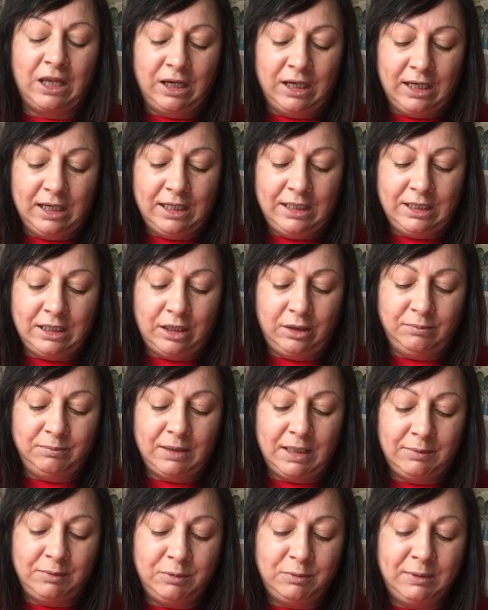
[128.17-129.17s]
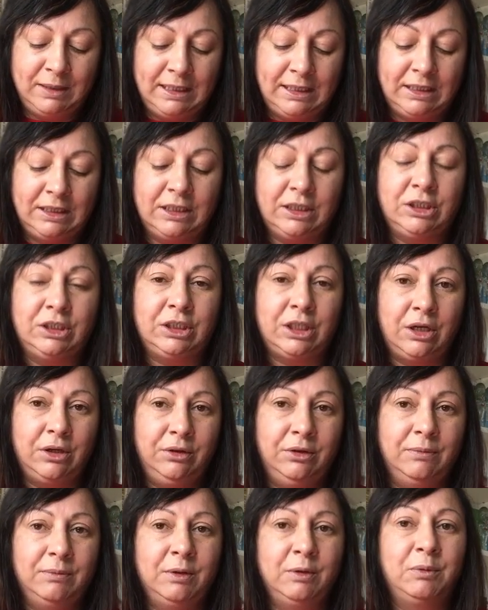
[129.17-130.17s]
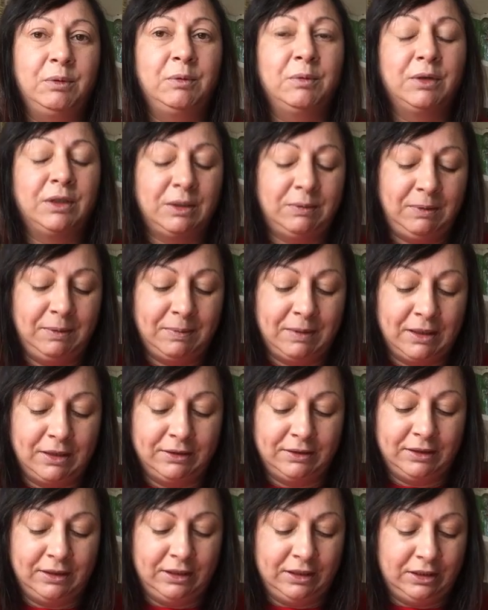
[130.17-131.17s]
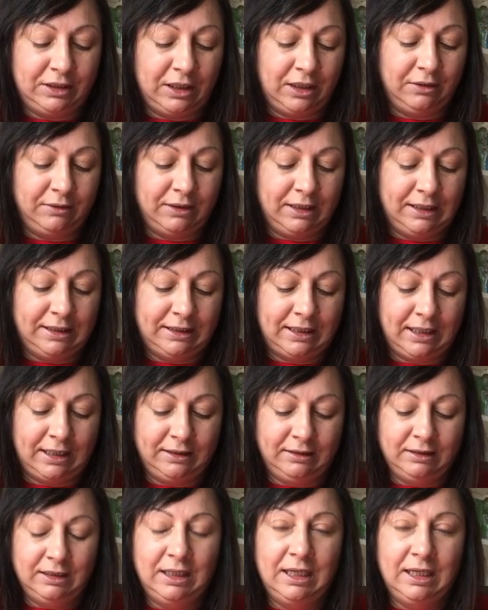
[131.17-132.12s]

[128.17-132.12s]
"I know, maybe we need to show them that we want to be part of the show," I said.